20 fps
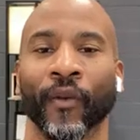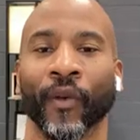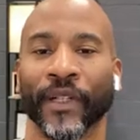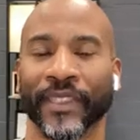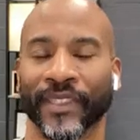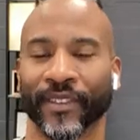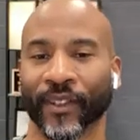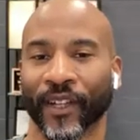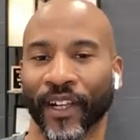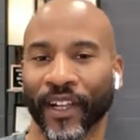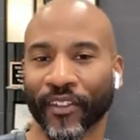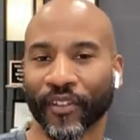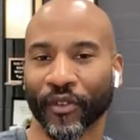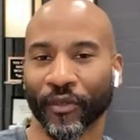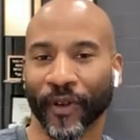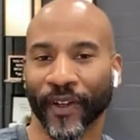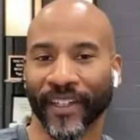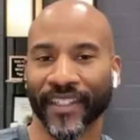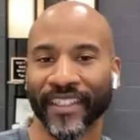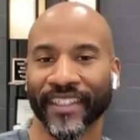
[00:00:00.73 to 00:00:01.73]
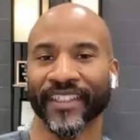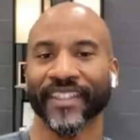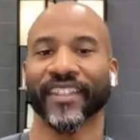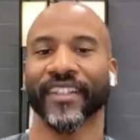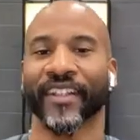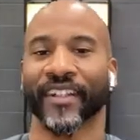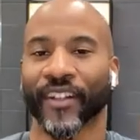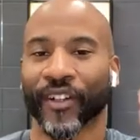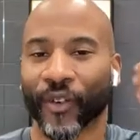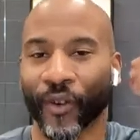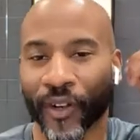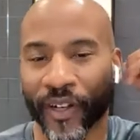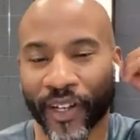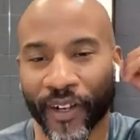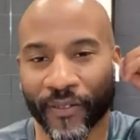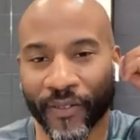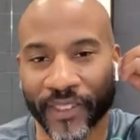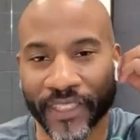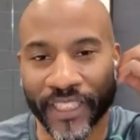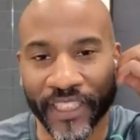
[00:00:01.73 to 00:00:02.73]
What's going on, everybody? Core
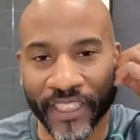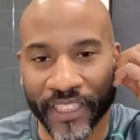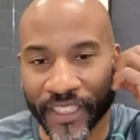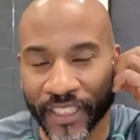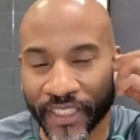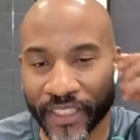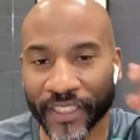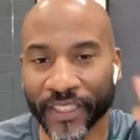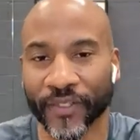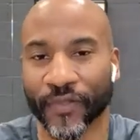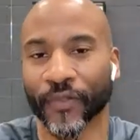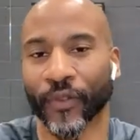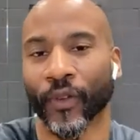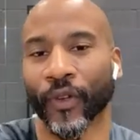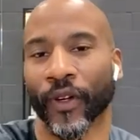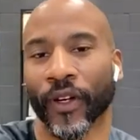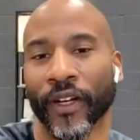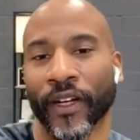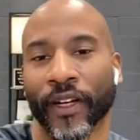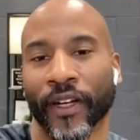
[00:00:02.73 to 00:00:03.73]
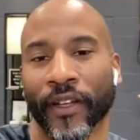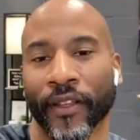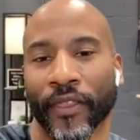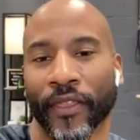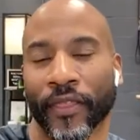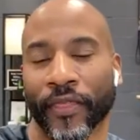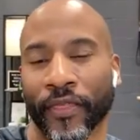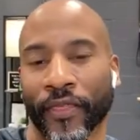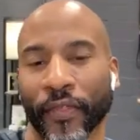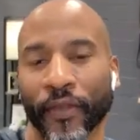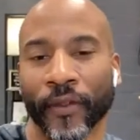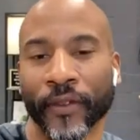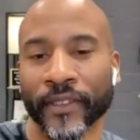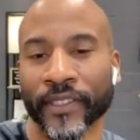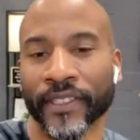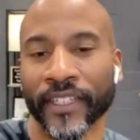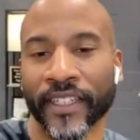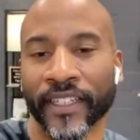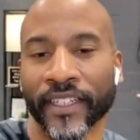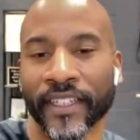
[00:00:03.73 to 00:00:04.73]
conversations for
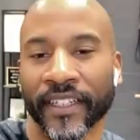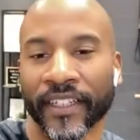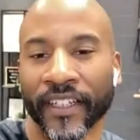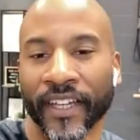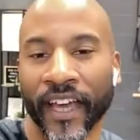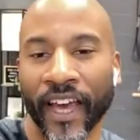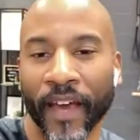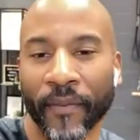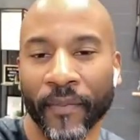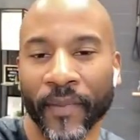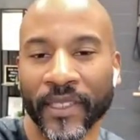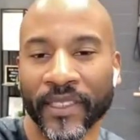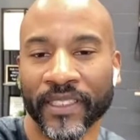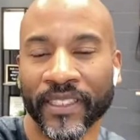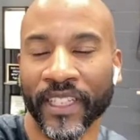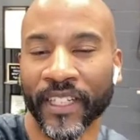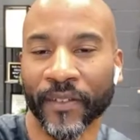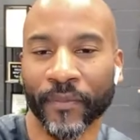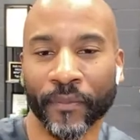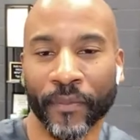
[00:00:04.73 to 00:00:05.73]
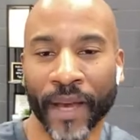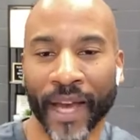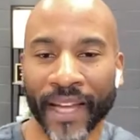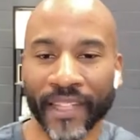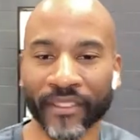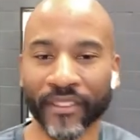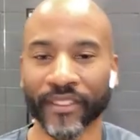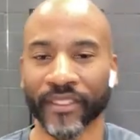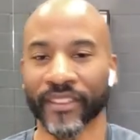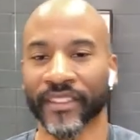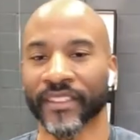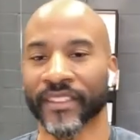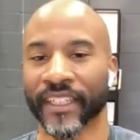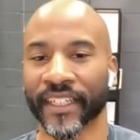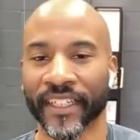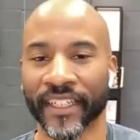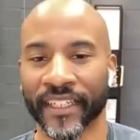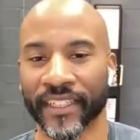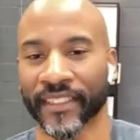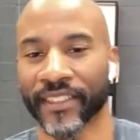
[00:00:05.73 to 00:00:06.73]
Thursday. Happy St. Patrick's
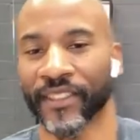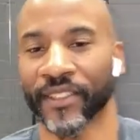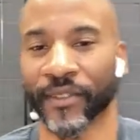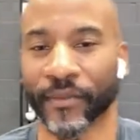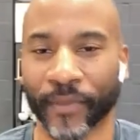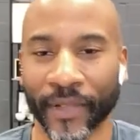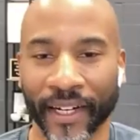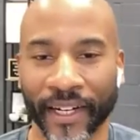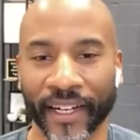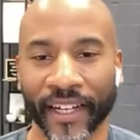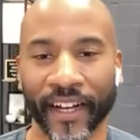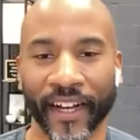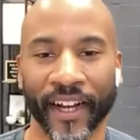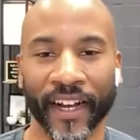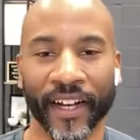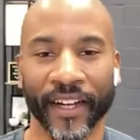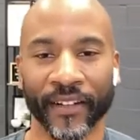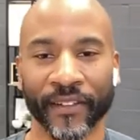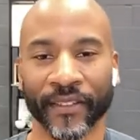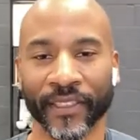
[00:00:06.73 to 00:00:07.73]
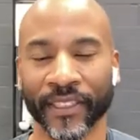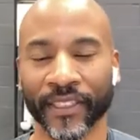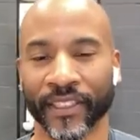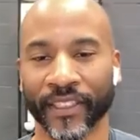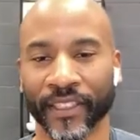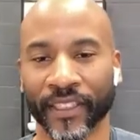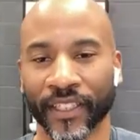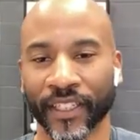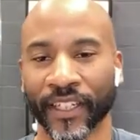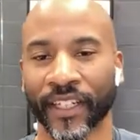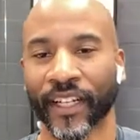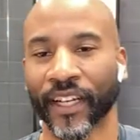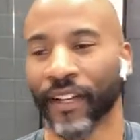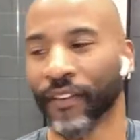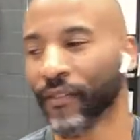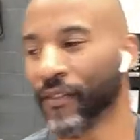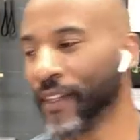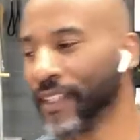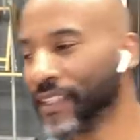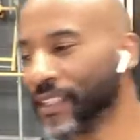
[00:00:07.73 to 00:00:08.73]
Day to my Irish
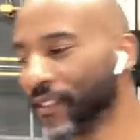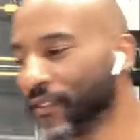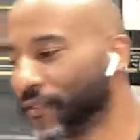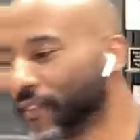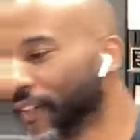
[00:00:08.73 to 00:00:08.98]
friends